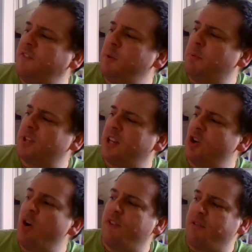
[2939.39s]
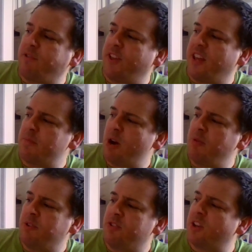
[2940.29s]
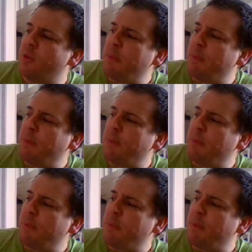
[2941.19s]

50% off everything at the moment.